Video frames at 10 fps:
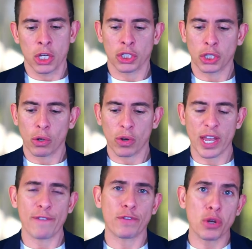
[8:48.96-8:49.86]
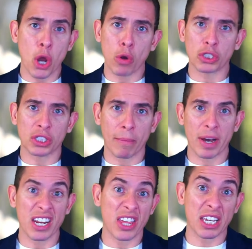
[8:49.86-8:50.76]
So if you know
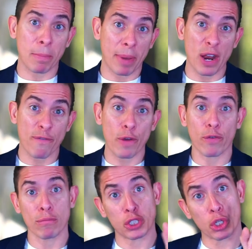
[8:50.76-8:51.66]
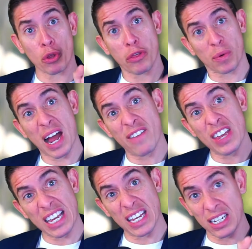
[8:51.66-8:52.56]
somebody that could benefit from
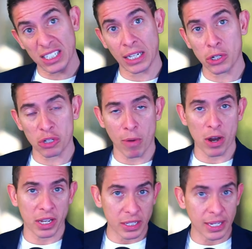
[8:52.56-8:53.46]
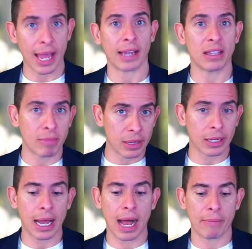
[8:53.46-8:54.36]
thriving in a seller's market, tag them in the
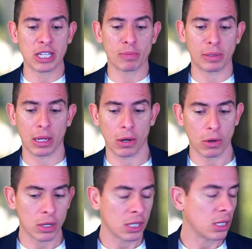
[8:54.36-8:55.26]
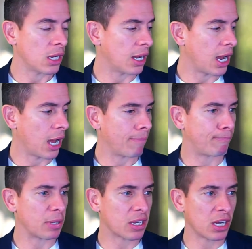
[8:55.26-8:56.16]
comments below
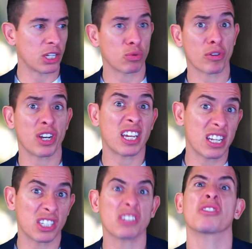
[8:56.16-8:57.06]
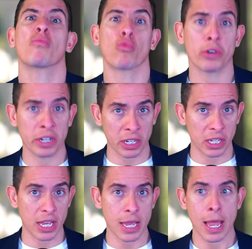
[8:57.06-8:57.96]
because we're going to get into some
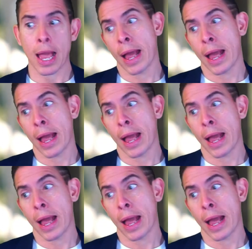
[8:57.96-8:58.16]
really